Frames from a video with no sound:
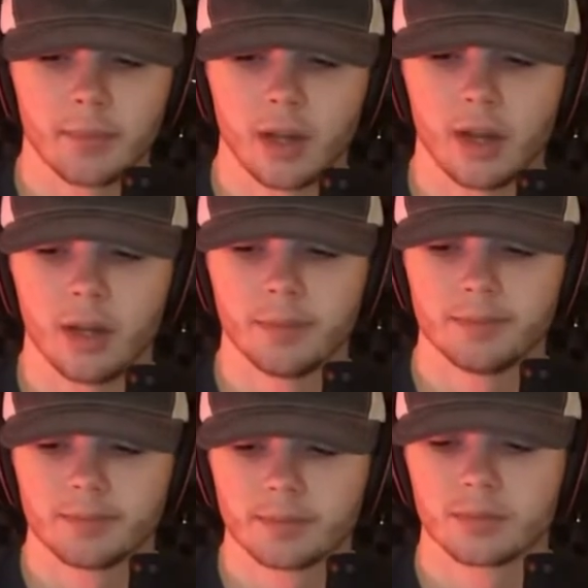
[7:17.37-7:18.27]

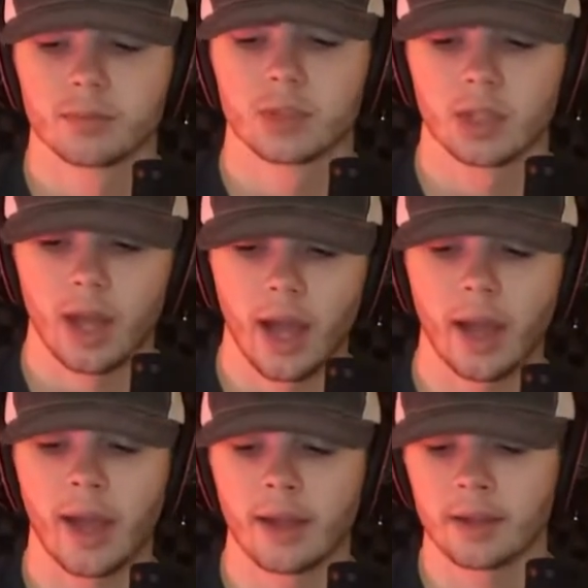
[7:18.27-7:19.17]
I'm
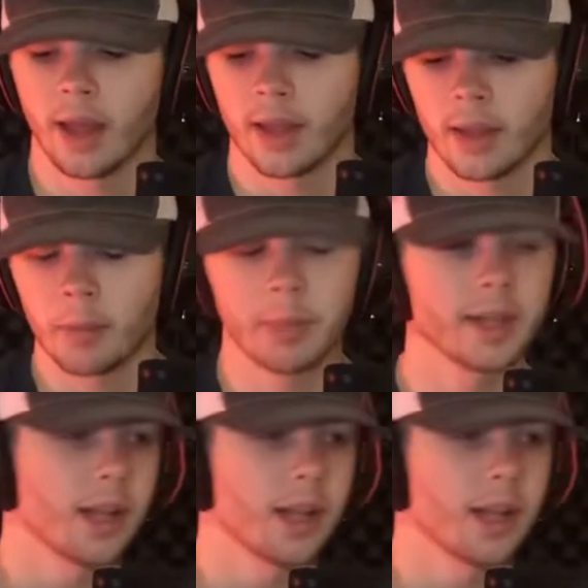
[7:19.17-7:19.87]
gonna be there a